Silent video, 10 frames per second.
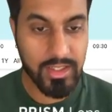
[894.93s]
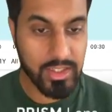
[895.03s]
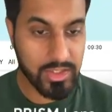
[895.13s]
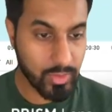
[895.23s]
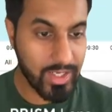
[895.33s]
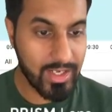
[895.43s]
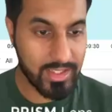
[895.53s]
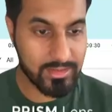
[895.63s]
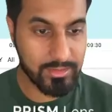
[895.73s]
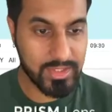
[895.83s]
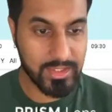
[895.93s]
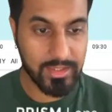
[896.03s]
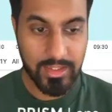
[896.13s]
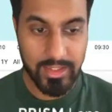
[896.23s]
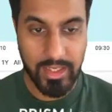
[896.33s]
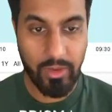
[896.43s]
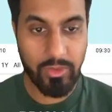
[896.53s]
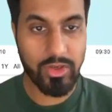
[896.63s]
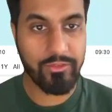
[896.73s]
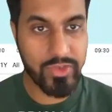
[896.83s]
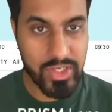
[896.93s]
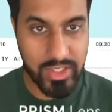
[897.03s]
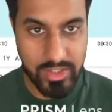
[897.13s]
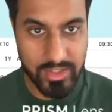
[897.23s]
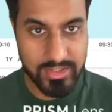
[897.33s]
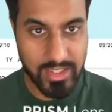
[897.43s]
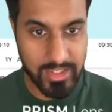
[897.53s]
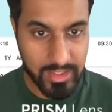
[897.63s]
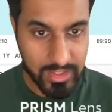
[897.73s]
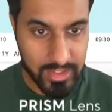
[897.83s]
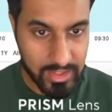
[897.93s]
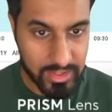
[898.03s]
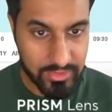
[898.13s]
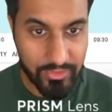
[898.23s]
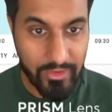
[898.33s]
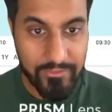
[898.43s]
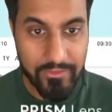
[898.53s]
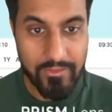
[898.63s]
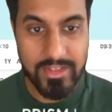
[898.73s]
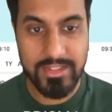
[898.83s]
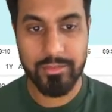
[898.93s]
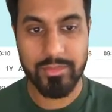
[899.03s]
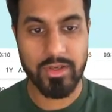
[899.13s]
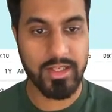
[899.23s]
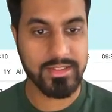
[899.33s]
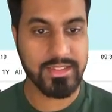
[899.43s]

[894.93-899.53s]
So we had SMT. Now we look for change in the state. It's very, very simple, guys.